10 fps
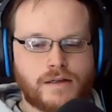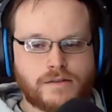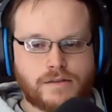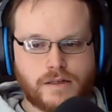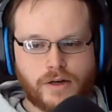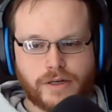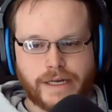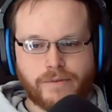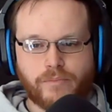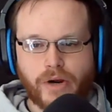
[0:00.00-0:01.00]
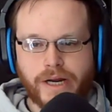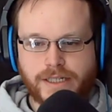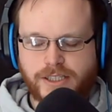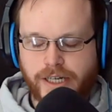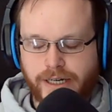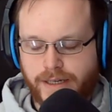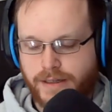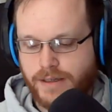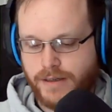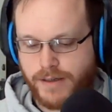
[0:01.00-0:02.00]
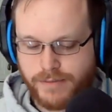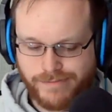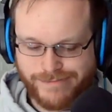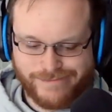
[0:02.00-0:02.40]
So again, Brady Shea, a